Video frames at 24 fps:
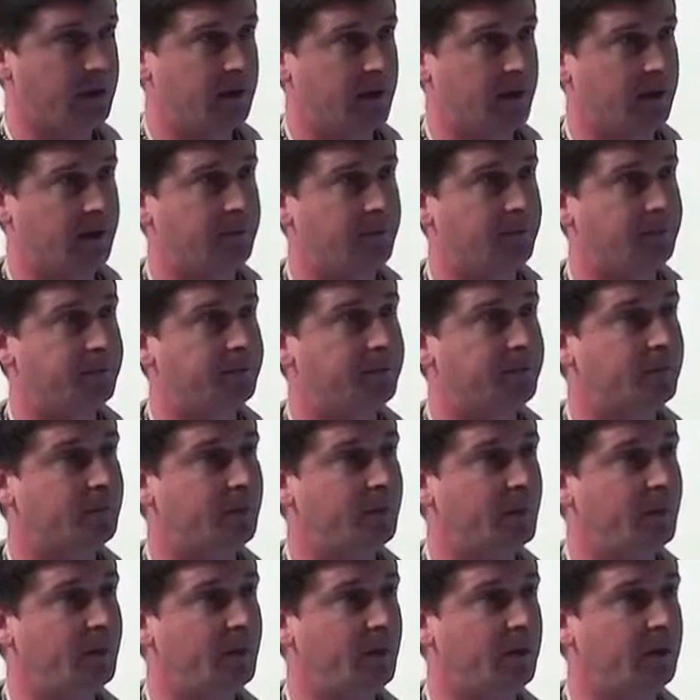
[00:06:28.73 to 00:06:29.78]

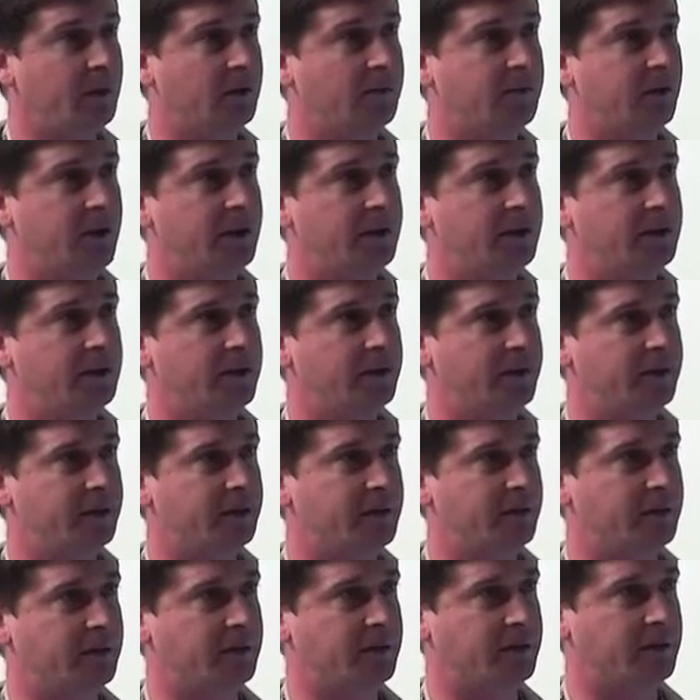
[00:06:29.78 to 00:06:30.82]
I've added in
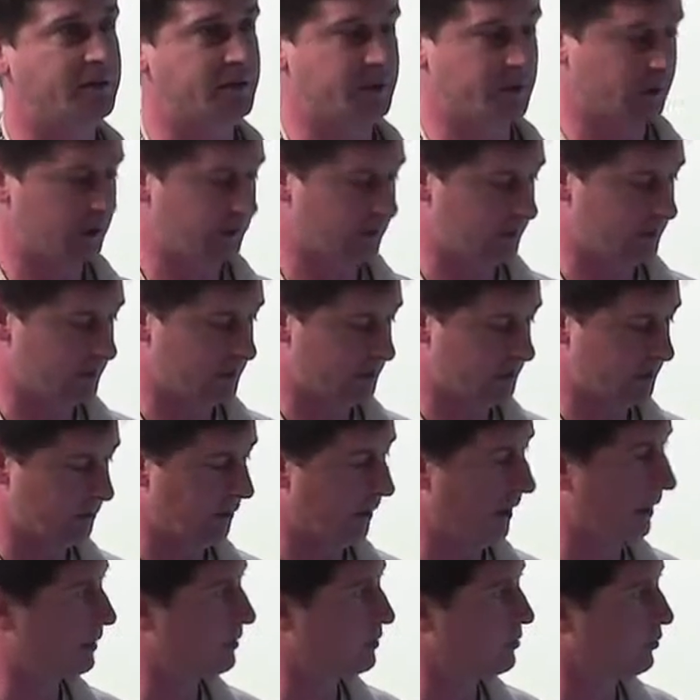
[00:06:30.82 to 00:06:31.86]
a service
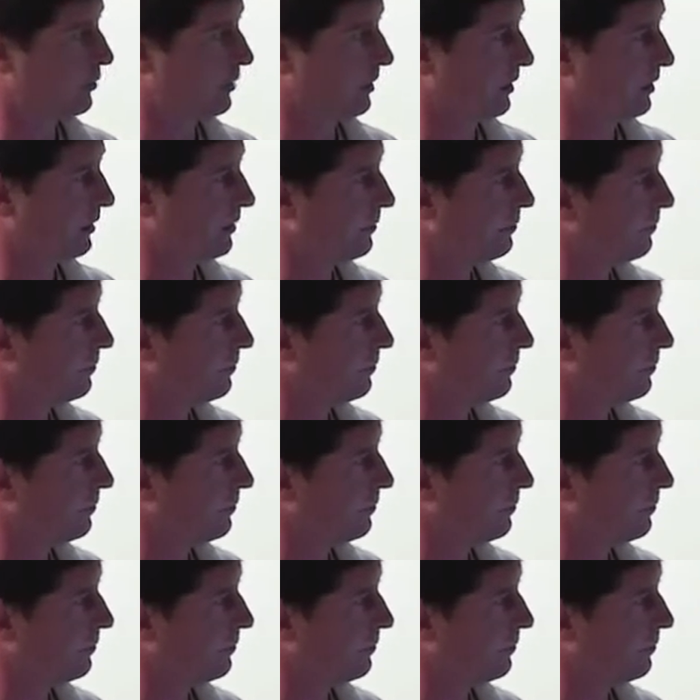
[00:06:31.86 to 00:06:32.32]
directory